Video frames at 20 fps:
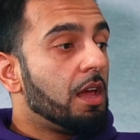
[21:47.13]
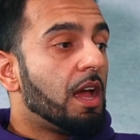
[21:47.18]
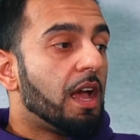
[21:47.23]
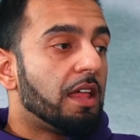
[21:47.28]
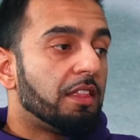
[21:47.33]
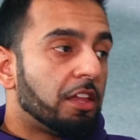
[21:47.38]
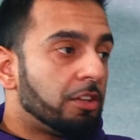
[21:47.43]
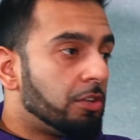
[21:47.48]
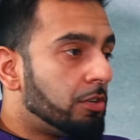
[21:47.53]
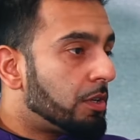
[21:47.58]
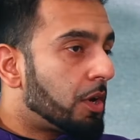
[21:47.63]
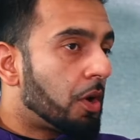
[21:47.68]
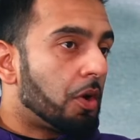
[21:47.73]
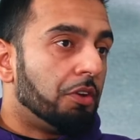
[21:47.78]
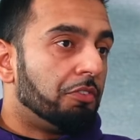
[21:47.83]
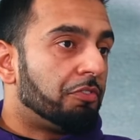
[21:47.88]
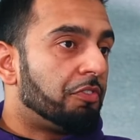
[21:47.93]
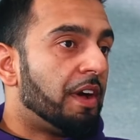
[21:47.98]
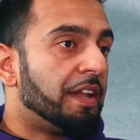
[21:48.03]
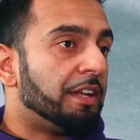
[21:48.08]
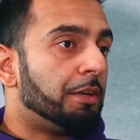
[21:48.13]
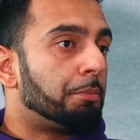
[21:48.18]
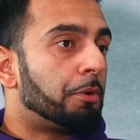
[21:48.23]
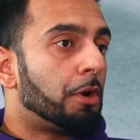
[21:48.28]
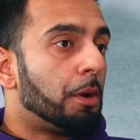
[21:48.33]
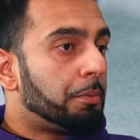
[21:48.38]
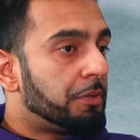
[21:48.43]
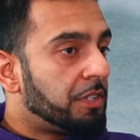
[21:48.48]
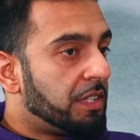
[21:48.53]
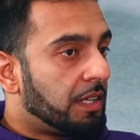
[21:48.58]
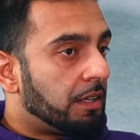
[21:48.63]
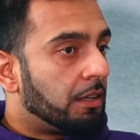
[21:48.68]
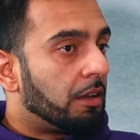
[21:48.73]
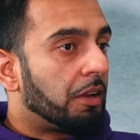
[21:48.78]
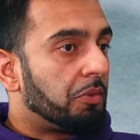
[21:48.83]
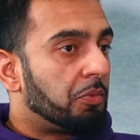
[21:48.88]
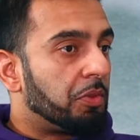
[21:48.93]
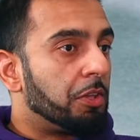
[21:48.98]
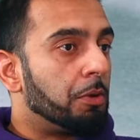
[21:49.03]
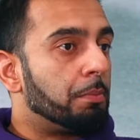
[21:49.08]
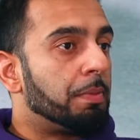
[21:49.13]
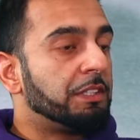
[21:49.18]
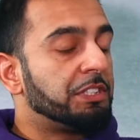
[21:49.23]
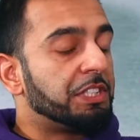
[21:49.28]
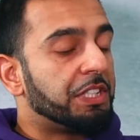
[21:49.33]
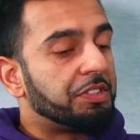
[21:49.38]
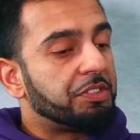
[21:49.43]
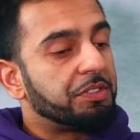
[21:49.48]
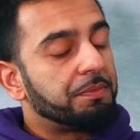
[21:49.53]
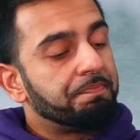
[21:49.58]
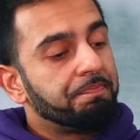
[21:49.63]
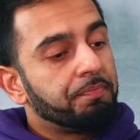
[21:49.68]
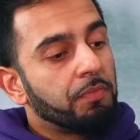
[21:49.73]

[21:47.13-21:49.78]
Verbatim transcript: and then you'll go and find a property in line with your budget.